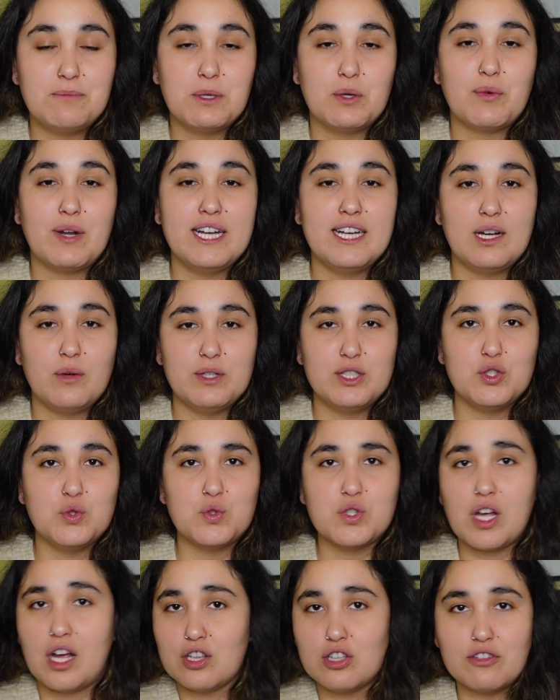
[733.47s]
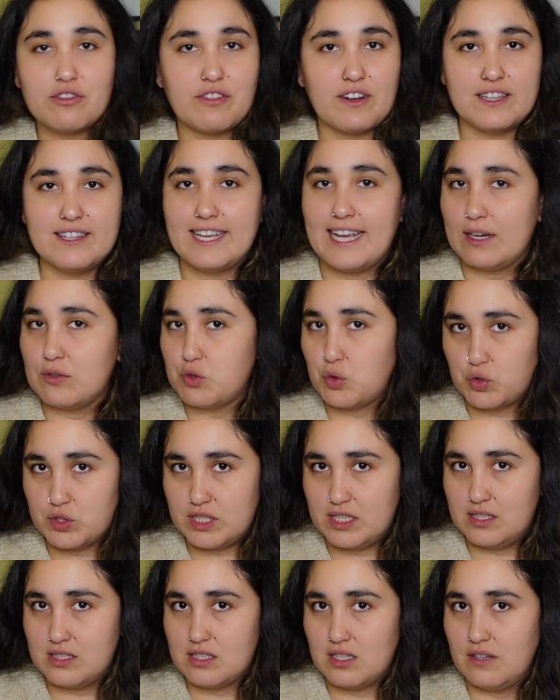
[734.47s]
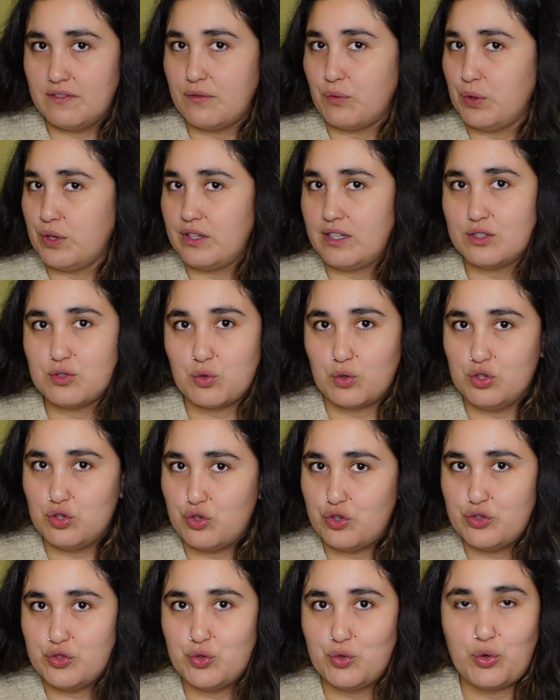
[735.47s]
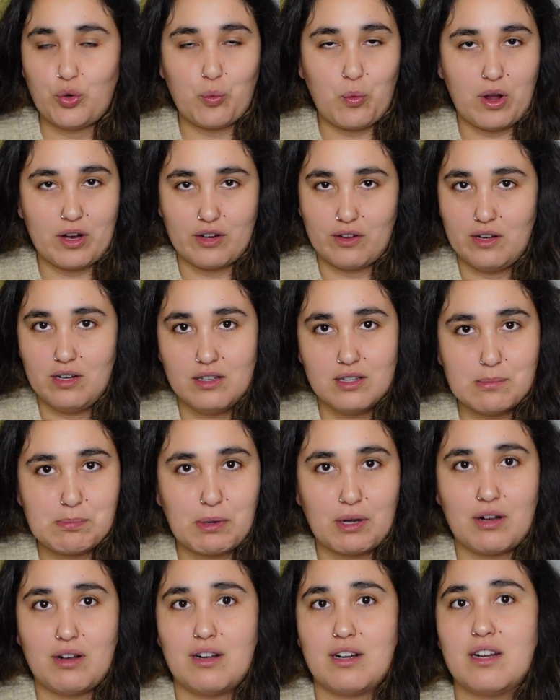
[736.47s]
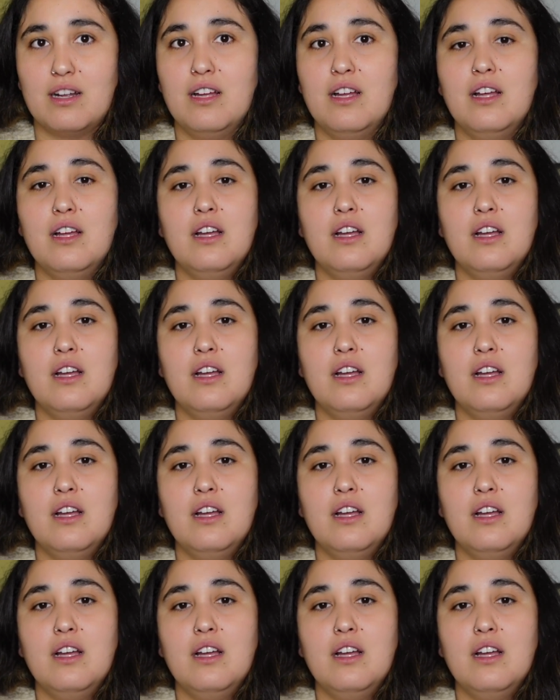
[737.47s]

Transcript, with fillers: But right now we do toddler friendly outdoorsy stuff, whether that's going to the zoo or walking around the park